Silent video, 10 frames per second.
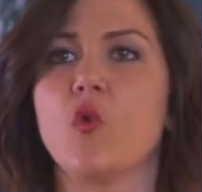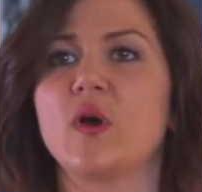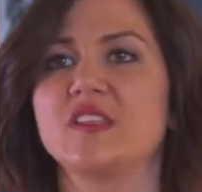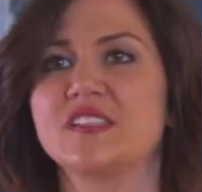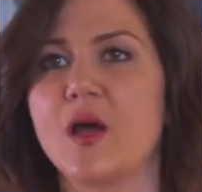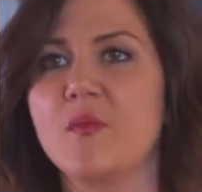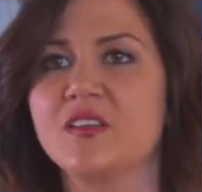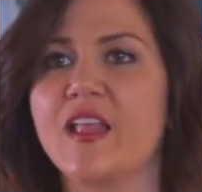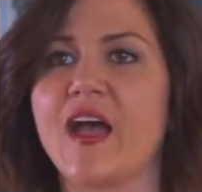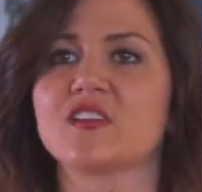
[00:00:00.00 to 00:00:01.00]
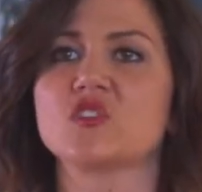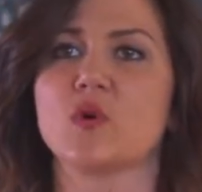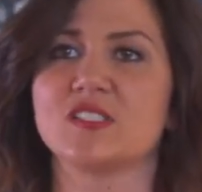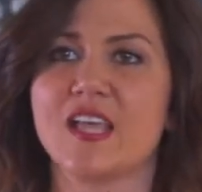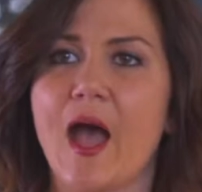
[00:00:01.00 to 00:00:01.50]
What's coming next?
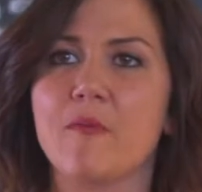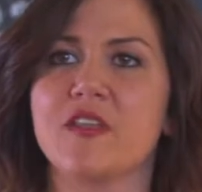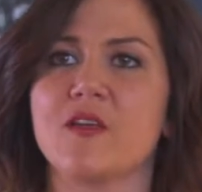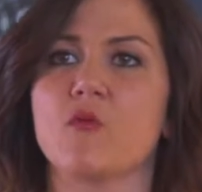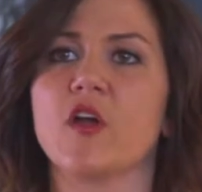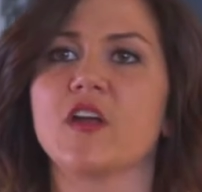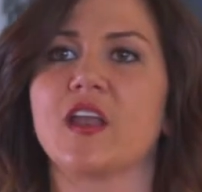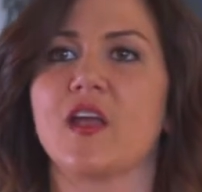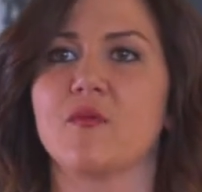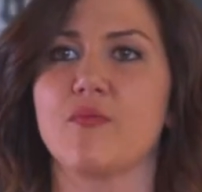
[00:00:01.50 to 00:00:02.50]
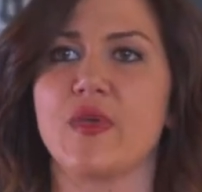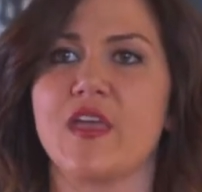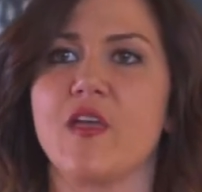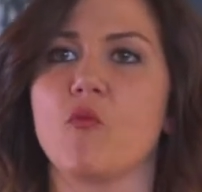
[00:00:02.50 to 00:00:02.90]
What's happening? Where can I be?